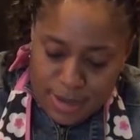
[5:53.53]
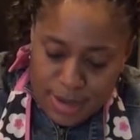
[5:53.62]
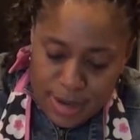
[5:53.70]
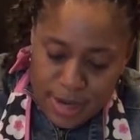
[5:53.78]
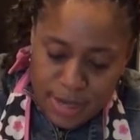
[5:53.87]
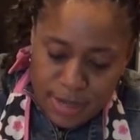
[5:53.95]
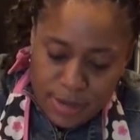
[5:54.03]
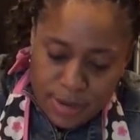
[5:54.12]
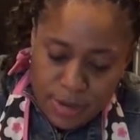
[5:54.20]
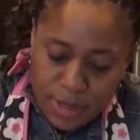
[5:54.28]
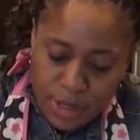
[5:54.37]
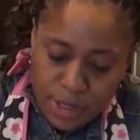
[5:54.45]
Alright, so
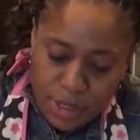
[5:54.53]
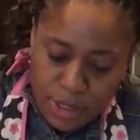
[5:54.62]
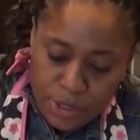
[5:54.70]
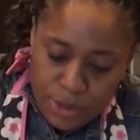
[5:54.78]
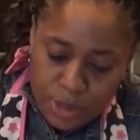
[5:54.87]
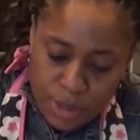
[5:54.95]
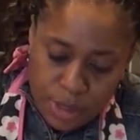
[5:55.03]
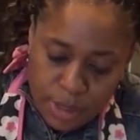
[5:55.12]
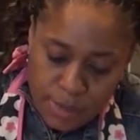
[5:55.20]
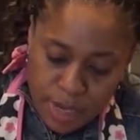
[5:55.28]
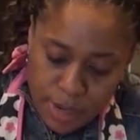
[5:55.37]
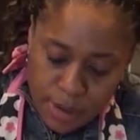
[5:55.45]
you can just juice the
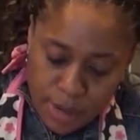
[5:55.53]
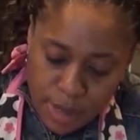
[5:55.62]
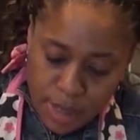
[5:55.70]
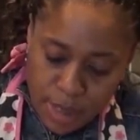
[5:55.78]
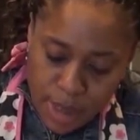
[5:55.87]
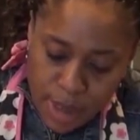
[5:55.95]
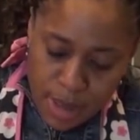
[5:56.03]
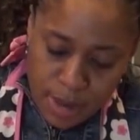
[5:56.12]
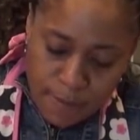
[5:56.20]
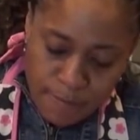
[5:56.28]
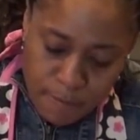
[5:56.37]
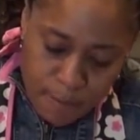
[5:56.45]
lemon out like that